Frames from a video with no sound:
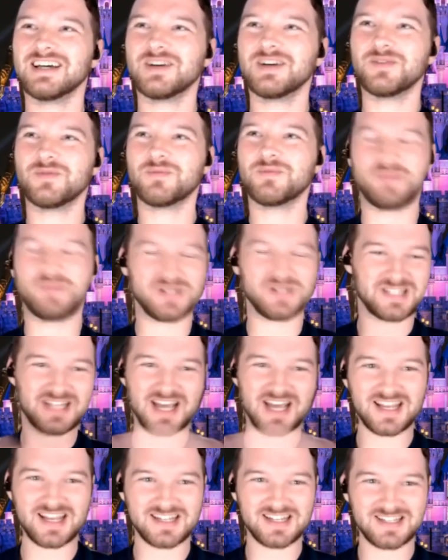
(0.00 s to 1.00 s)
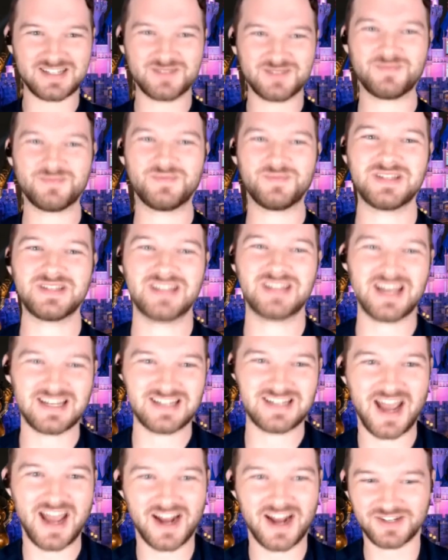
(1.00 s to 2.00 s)
besides besides
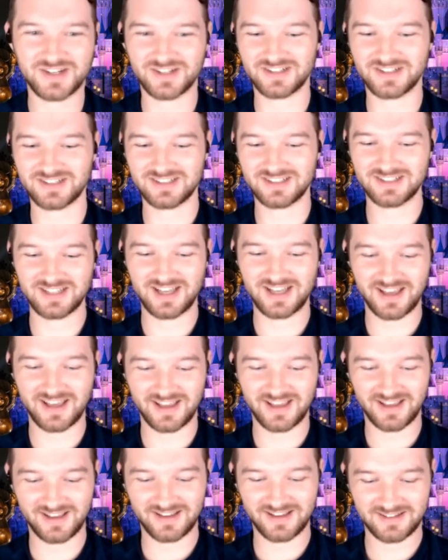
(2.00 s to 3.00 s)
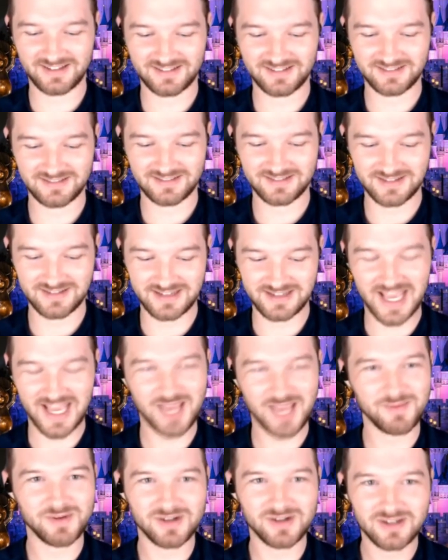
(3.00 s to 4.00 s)
actor, uh,
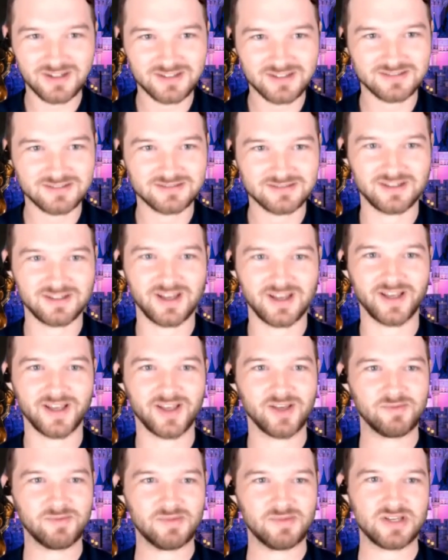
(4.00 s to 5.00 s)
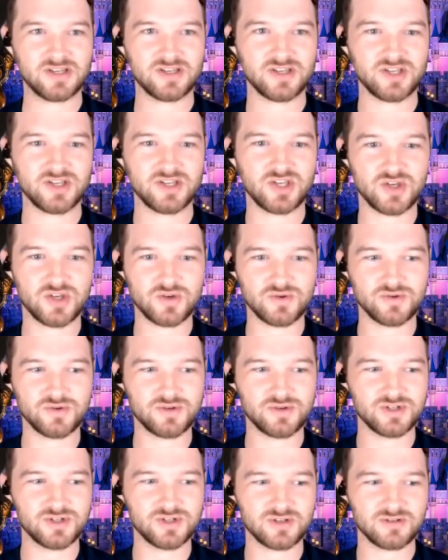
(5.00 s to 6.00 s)
gamer, oh. um, oh.
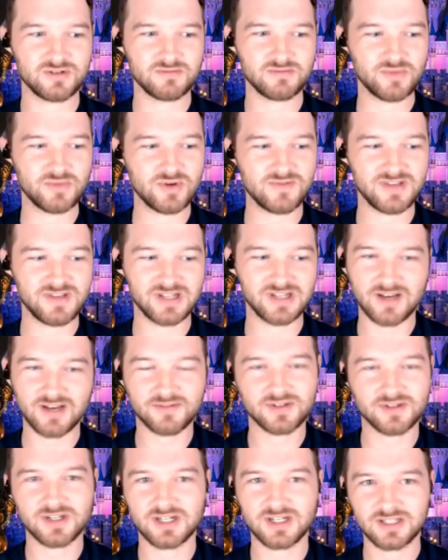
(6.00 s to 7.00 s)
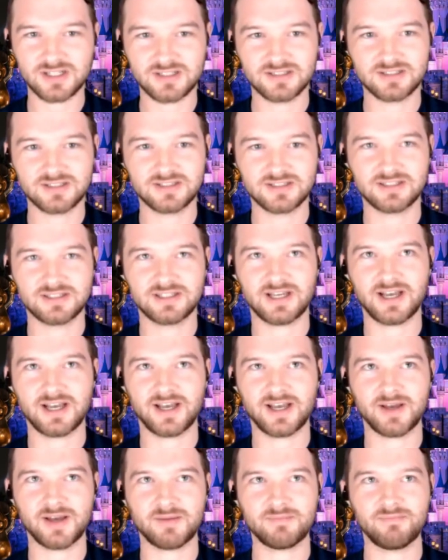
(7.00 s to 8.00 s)
huge movie lover.
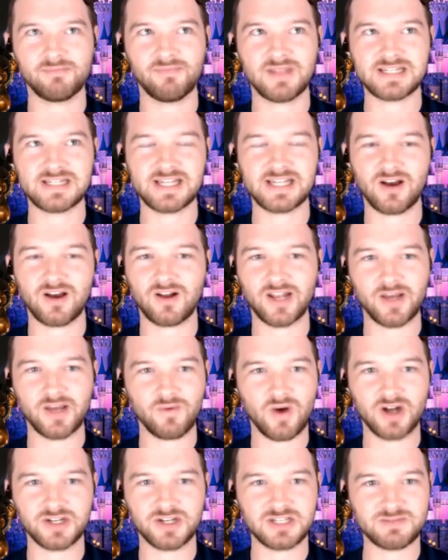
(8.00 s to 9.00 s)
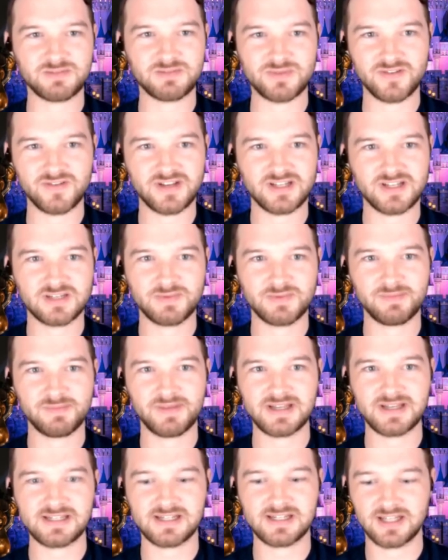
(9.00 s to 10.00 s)
Mm-hmm. Um, that's like all I watch is movies,
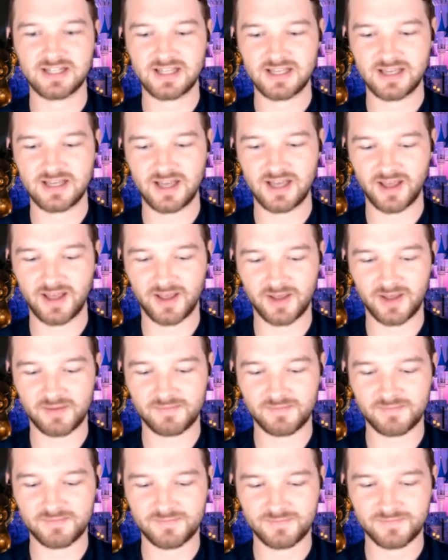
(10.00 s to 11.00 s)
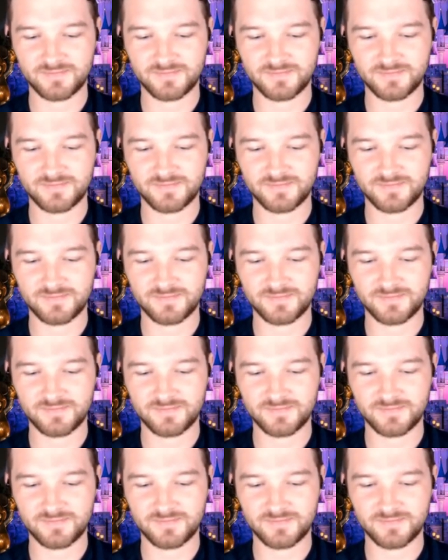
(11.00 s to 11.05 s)
basically. Um,